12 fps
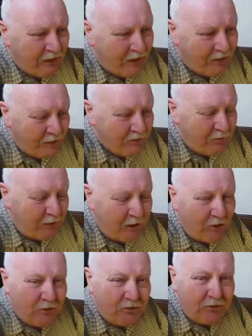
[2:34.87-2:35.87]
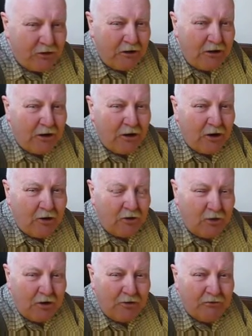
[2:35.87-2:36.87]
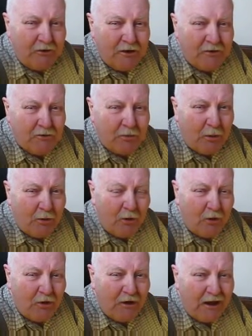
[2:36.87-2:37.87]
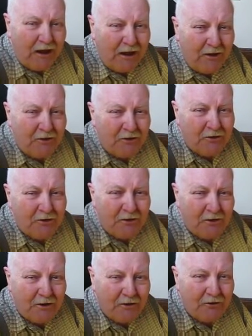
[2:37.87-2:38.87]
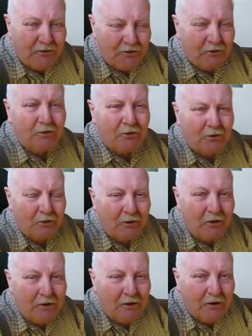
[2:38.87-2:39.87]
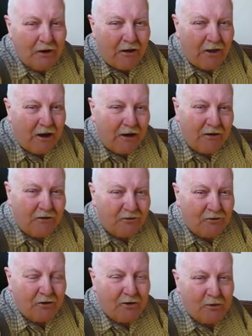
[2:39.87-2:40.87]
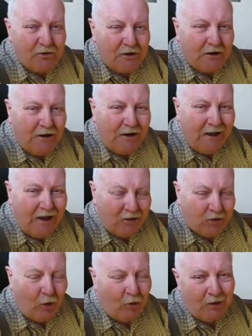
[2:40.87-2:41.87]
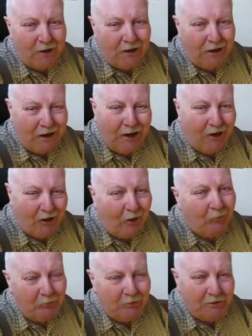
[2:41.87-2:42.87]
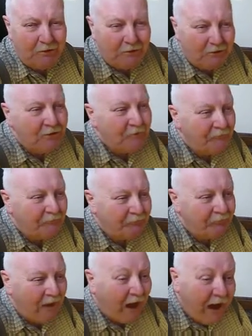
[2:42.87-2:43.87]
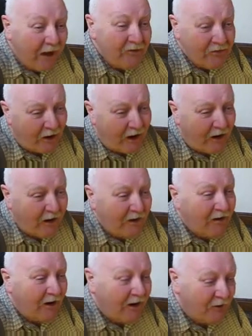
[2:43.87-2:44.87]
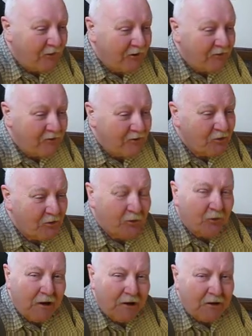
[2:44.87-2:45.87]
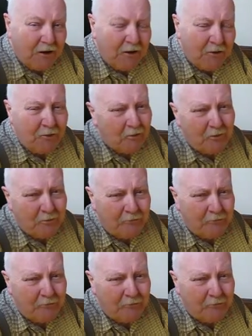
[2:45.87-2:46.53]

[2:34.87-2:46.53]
And that's because she took advice from her own inner little circle. And that inner circle was clearly totally incompetent, as are her inner circle right now.